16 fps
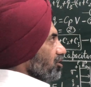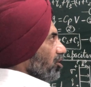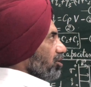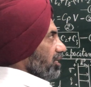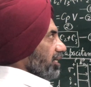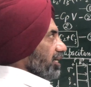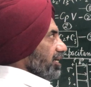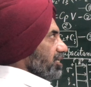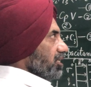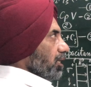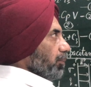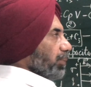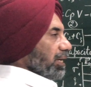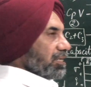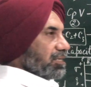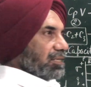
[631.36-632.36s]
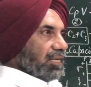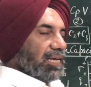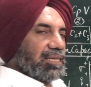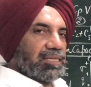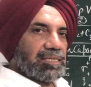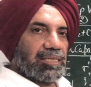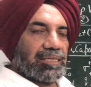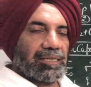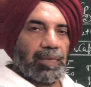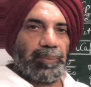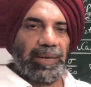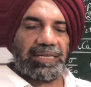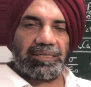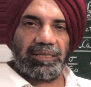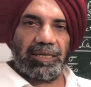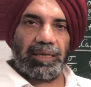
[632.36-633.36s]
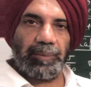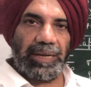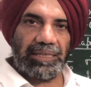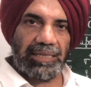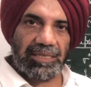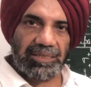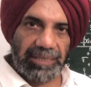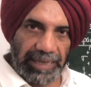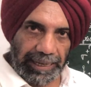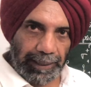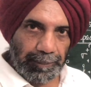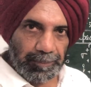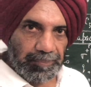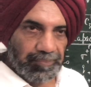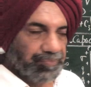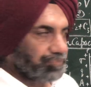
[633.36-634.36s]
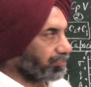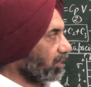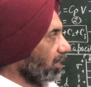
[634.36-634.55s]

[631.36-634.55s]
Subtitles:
on each capacitor remains the same,